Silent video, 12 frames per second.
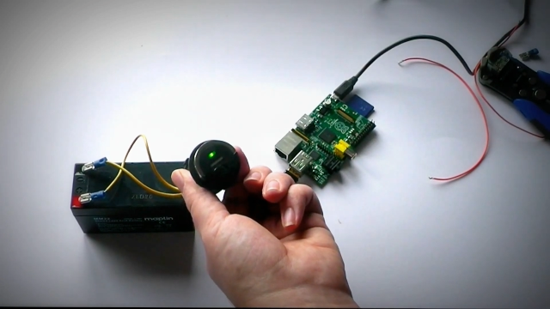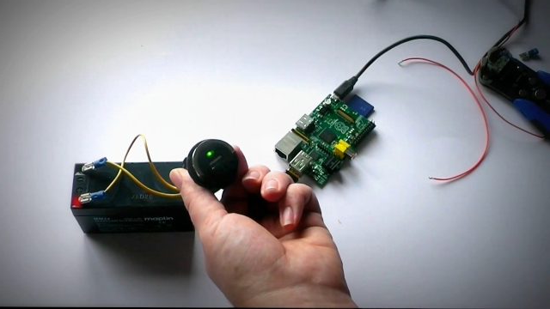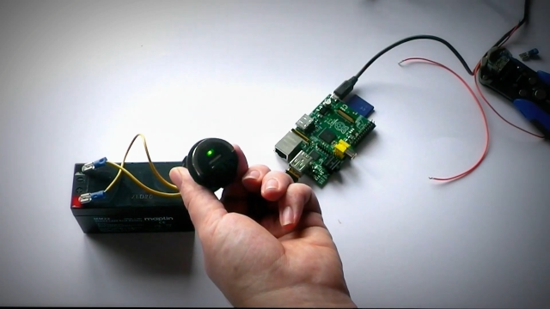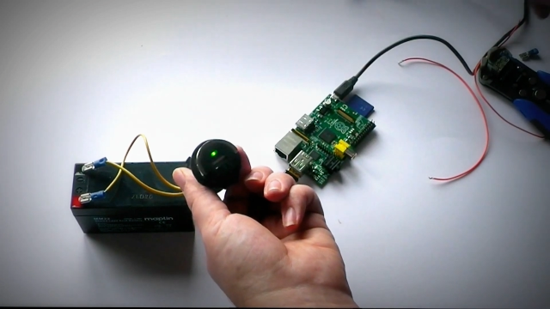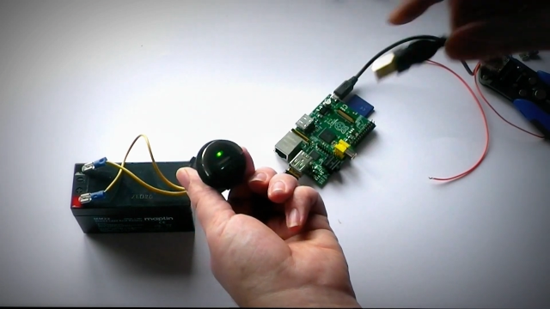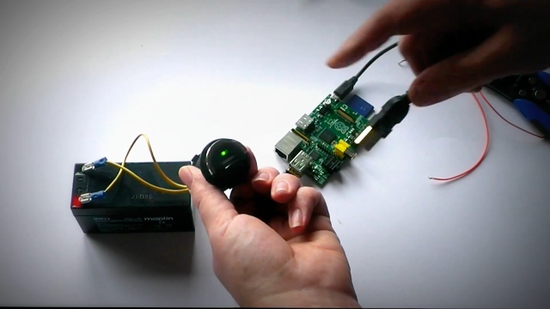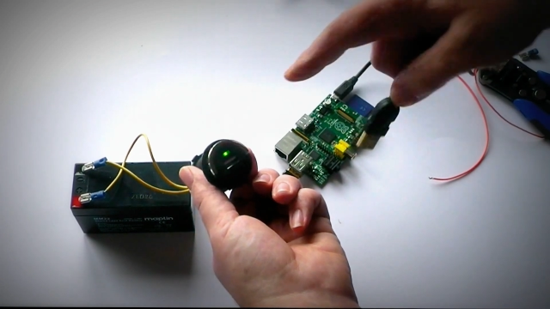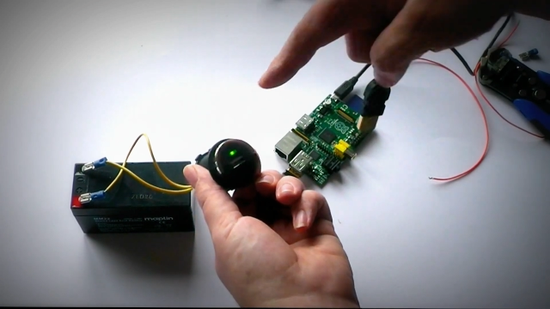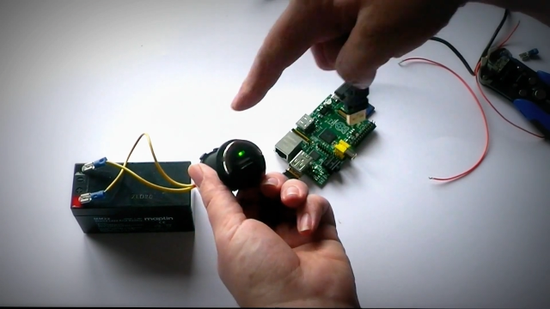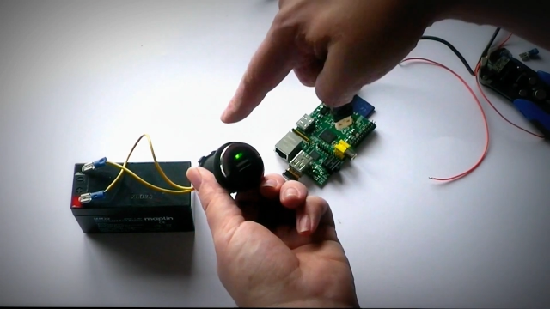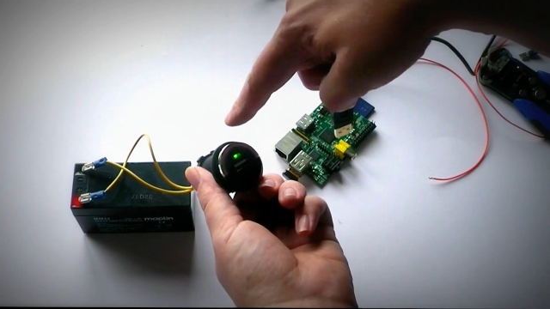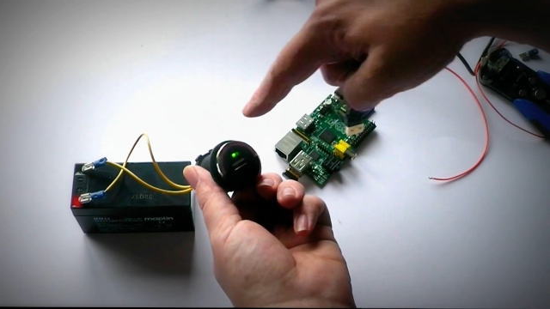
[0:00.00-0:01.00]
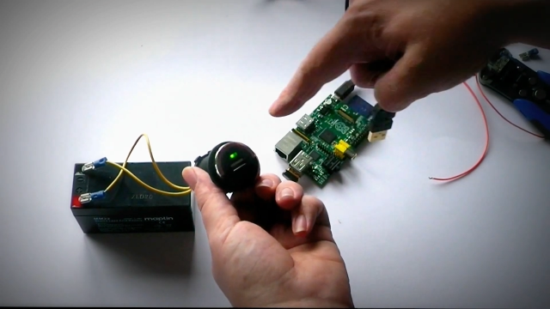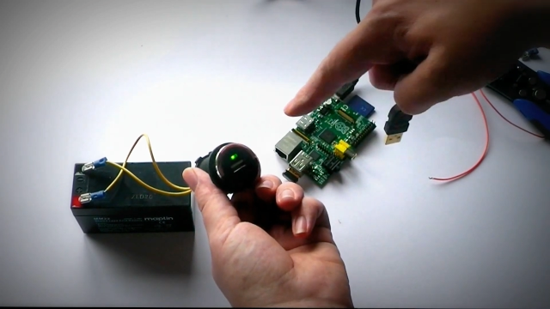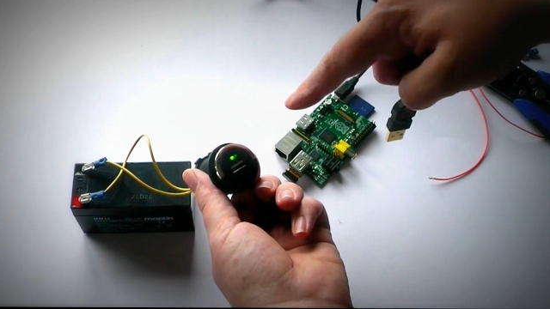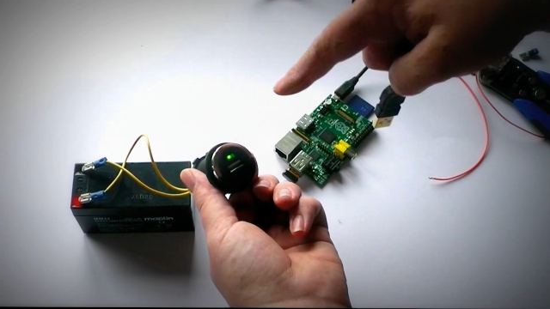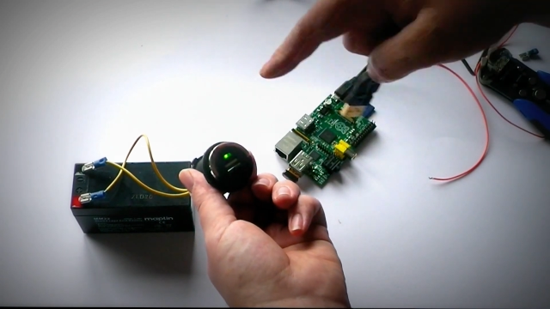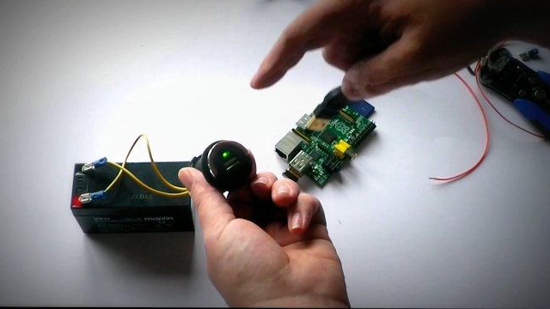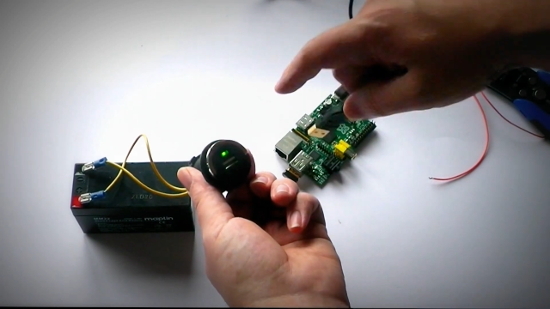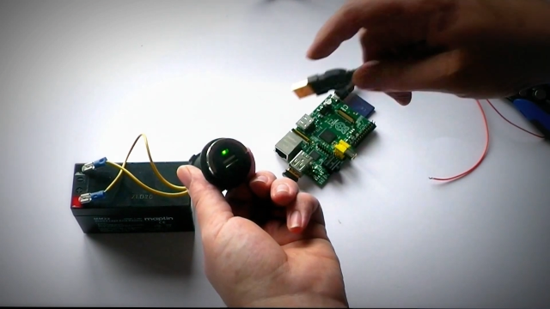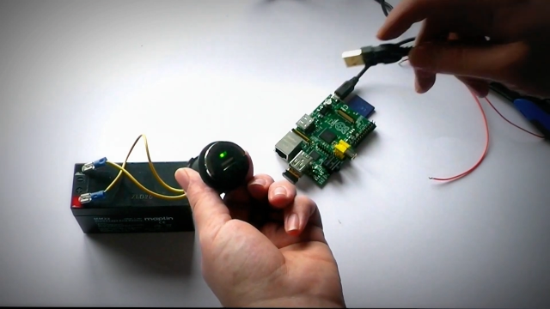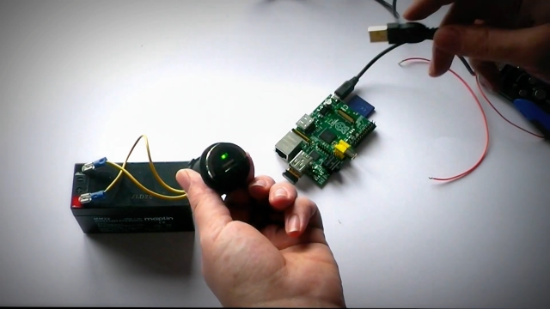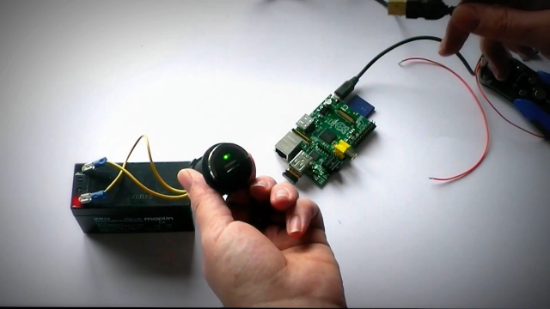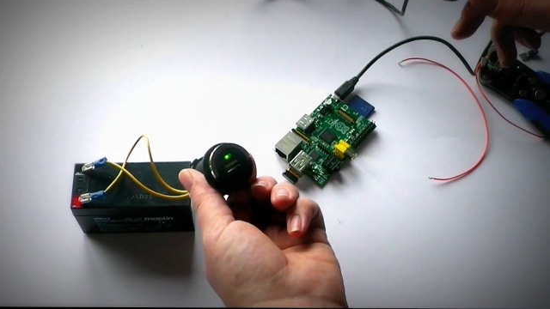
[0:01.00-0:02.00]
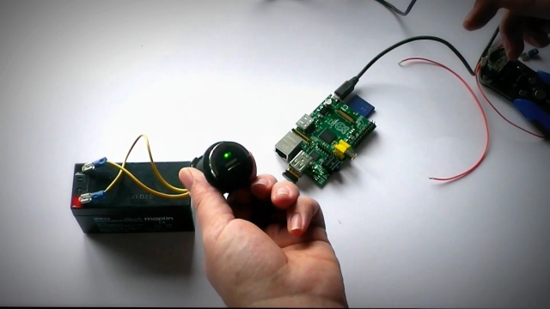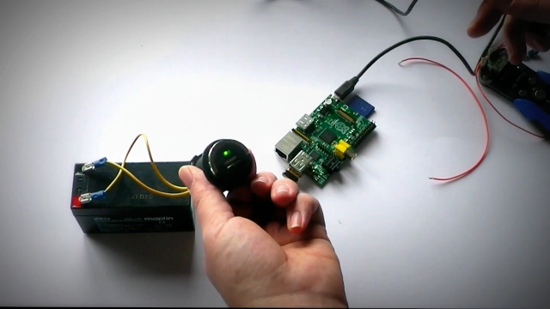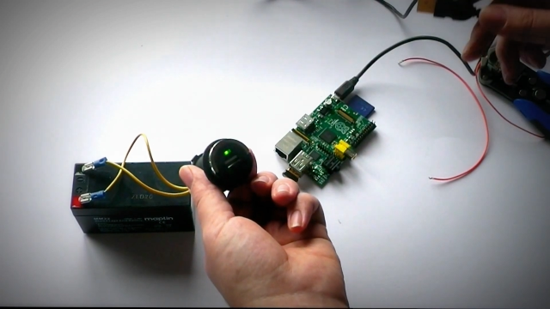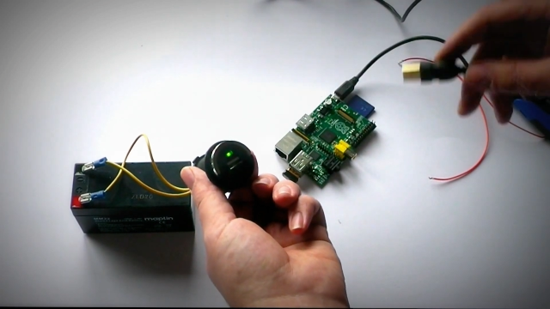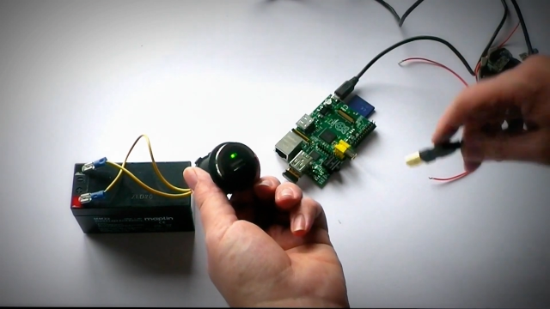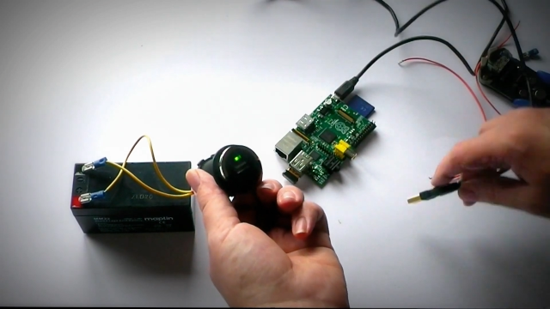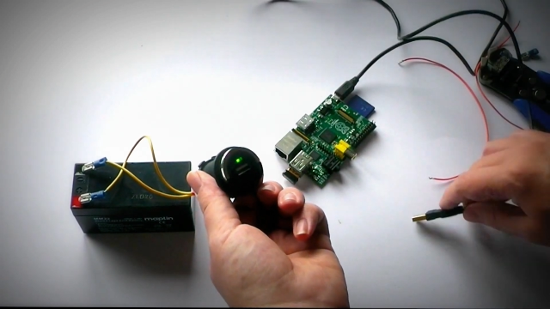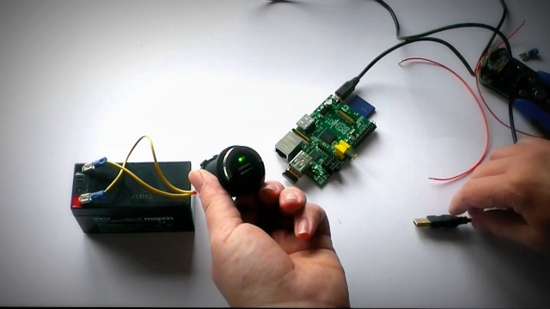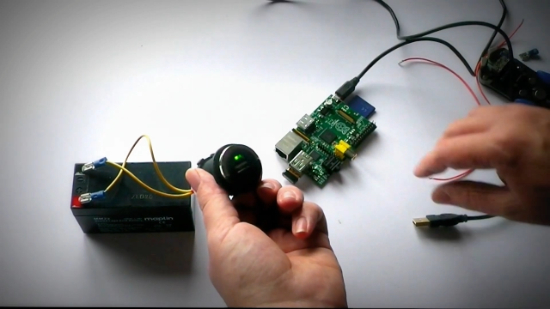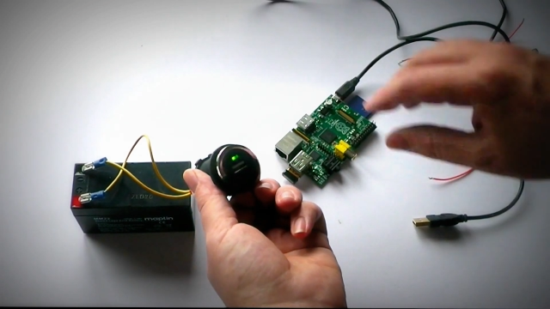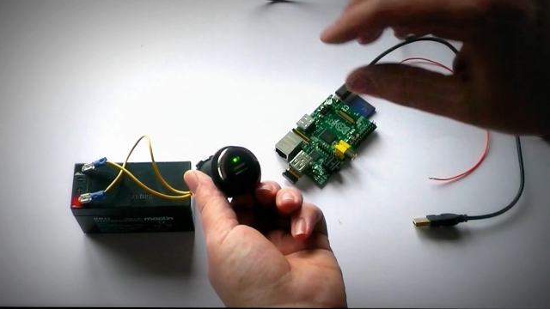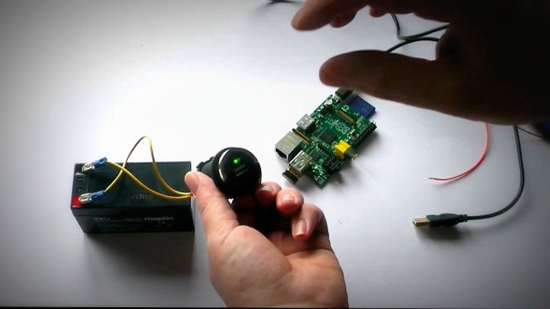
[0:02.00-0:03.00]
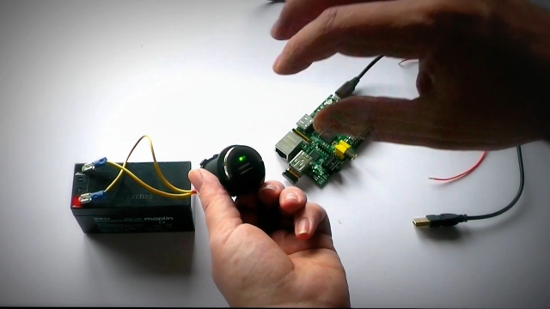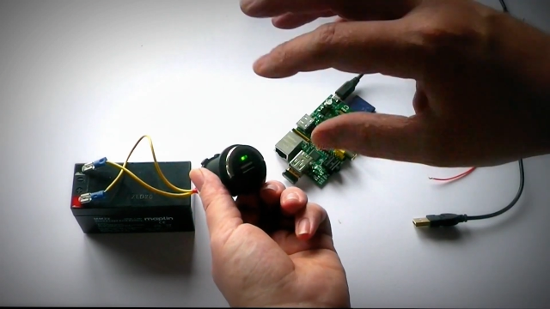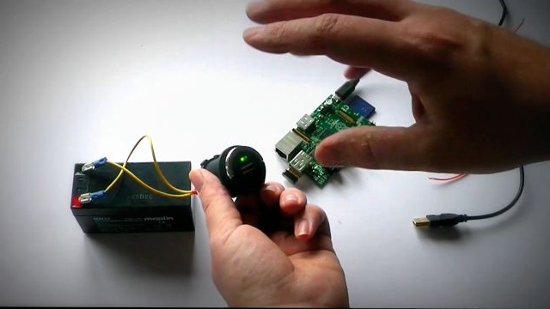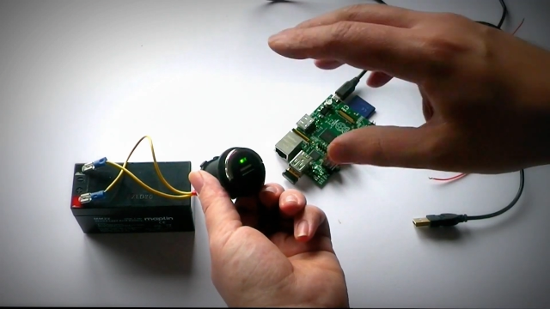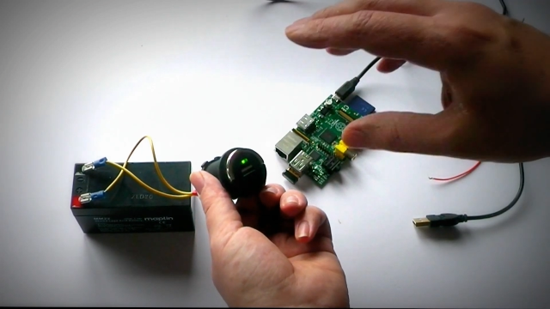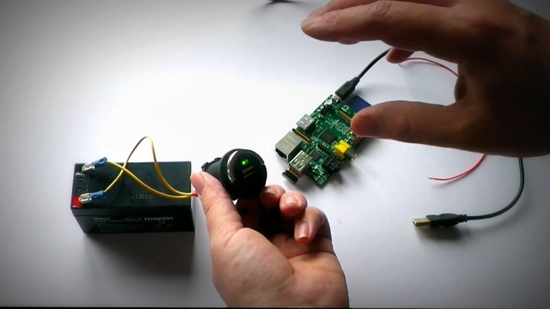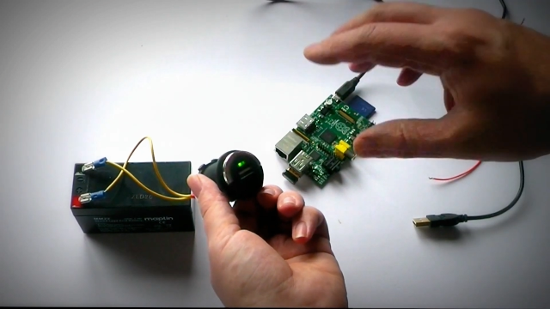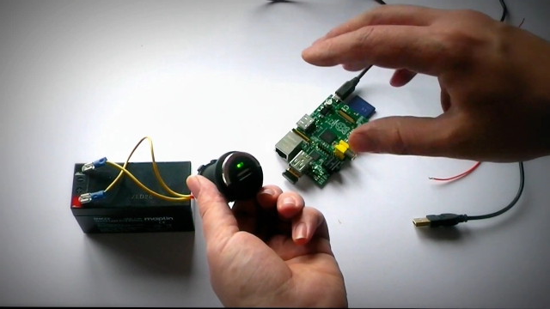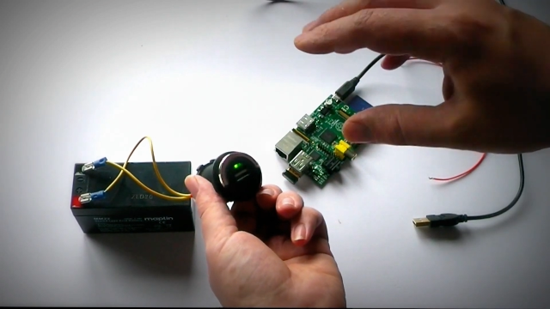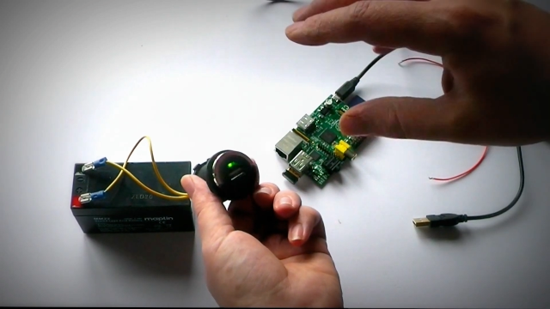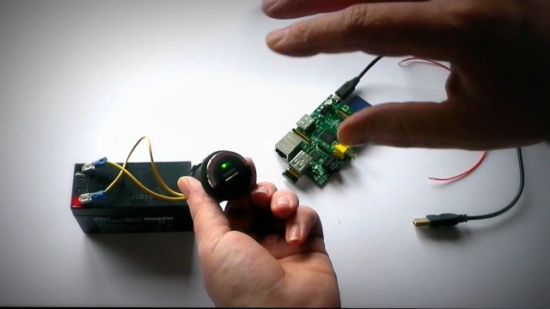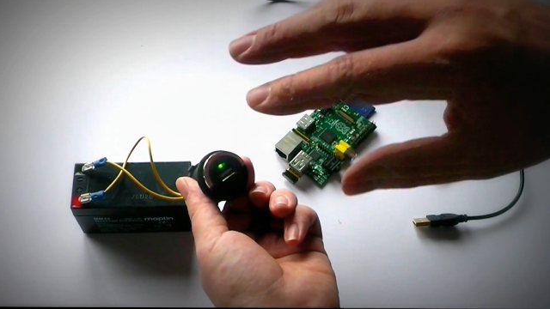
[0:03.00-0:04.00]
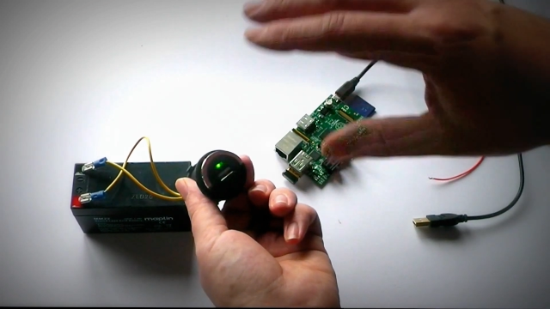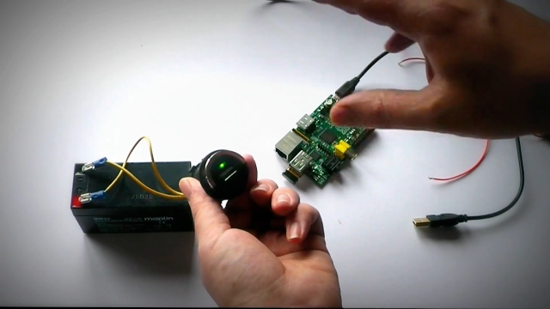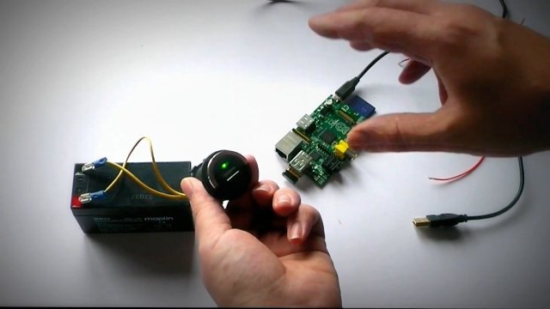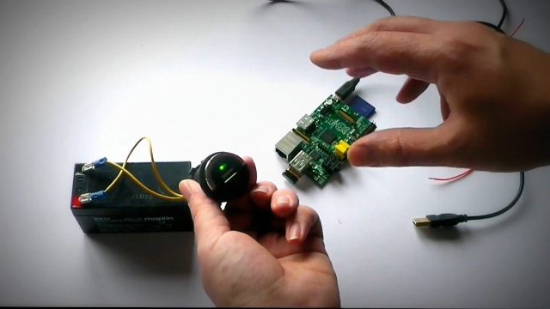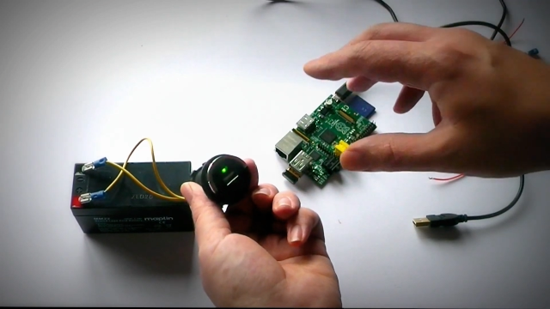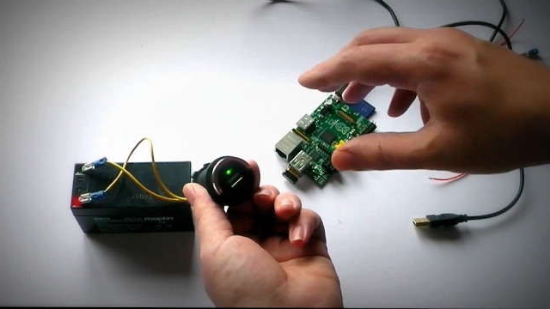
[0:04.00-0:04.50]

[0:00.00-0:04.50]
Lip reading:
Nobody's mouth can be seen.